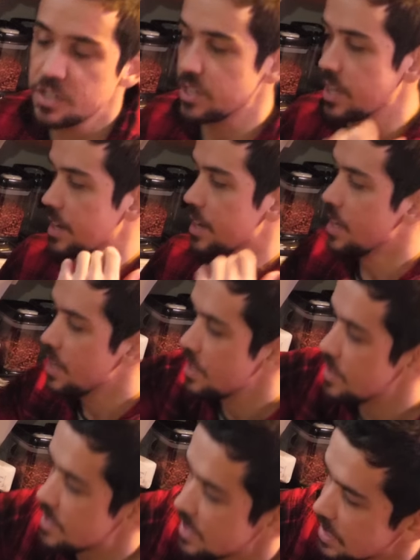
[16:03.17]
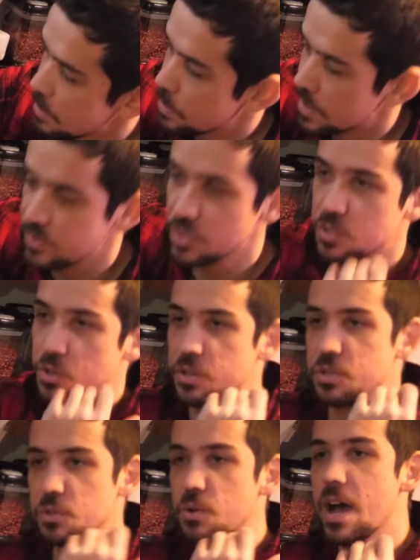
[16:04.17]
and you get, this lip gives you sort of
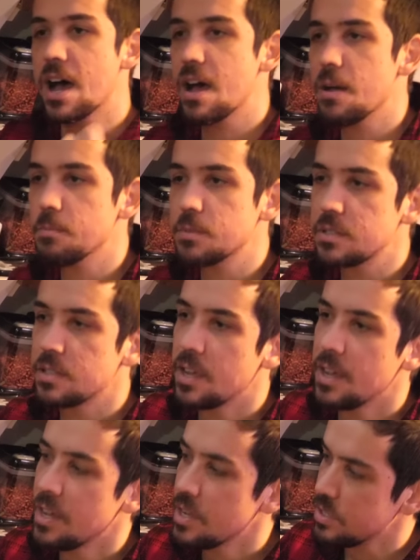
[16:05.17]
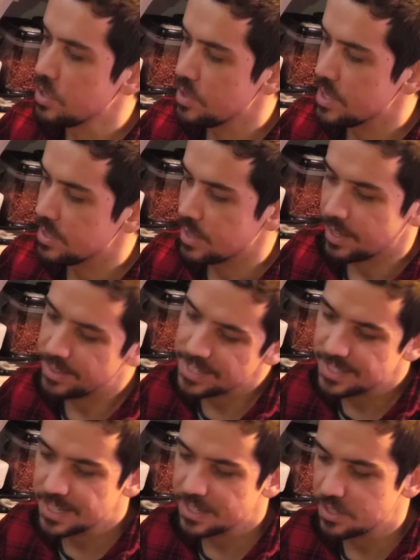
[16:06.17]
sore arms. So the, like
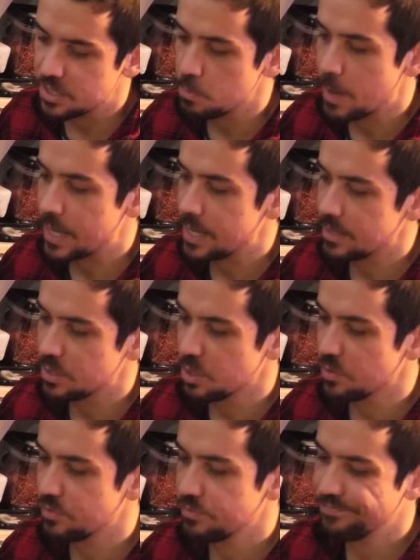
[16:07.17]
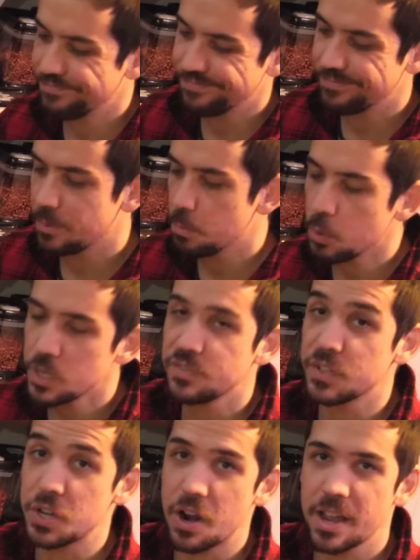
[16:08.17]
these things just make it sort of points
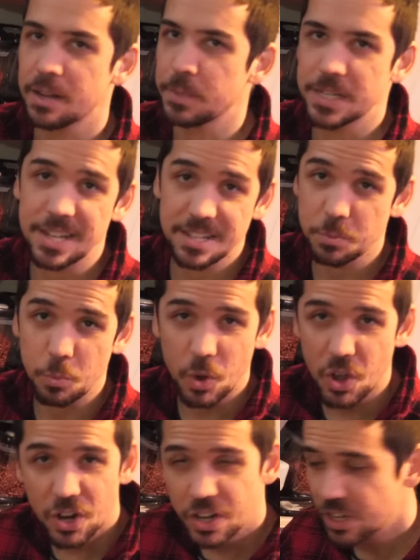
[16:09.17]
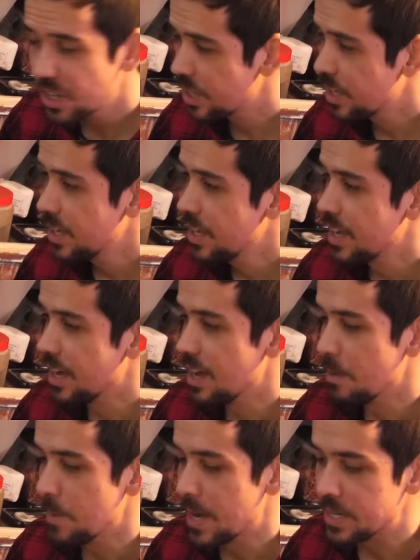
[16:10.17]
for trying, but it doesn't work.
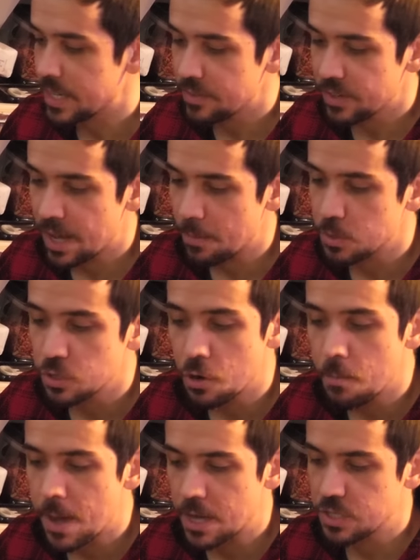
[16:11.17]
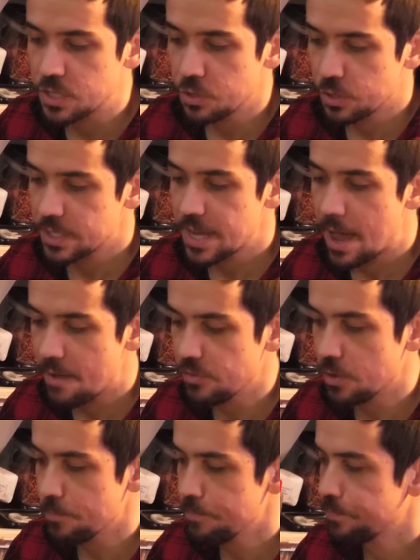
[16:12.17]
Um, and you're giving up so much in order to have
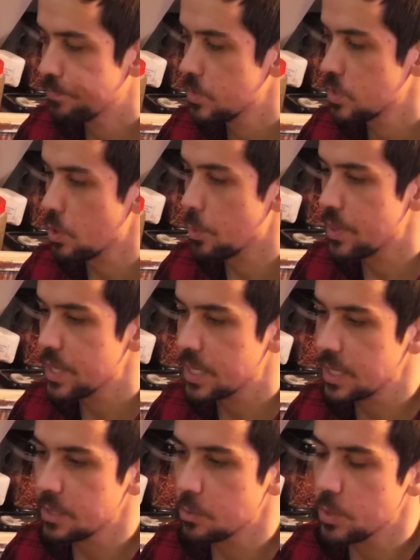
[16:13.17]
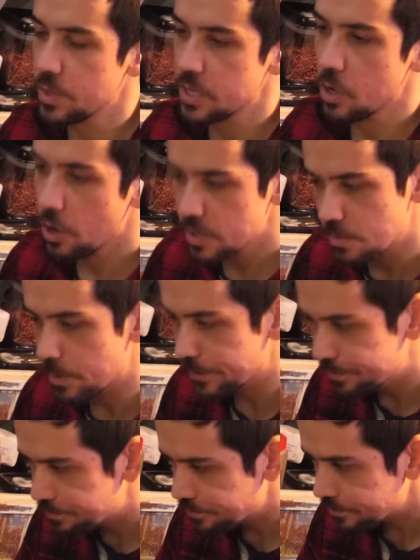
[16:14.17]
them. So we're thinking that with the Ottoman,